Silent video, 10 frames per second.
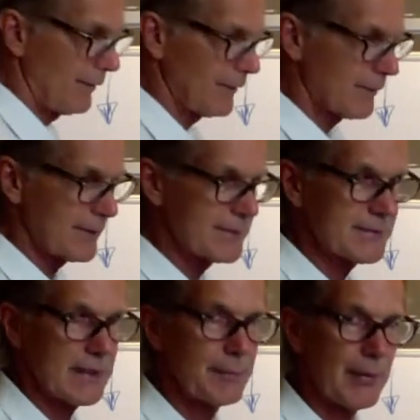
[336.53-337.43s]
There
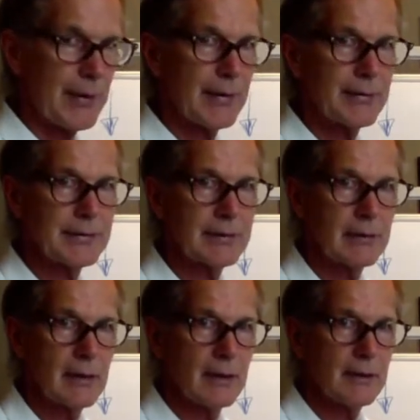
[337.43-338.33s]
is a part
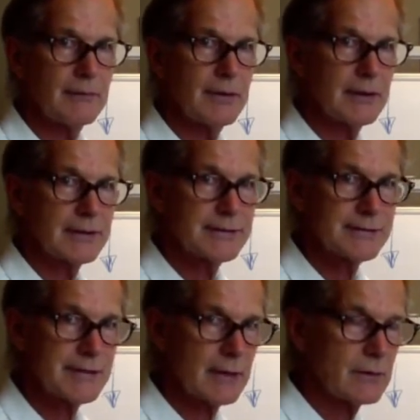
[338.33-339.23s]
of the
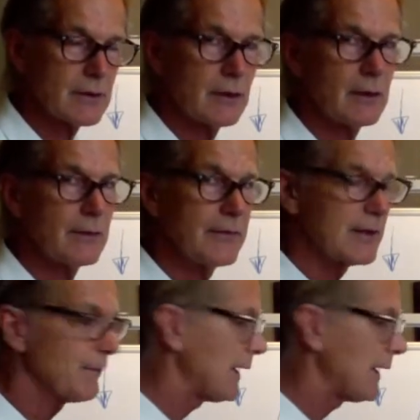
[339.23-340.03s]
cell called the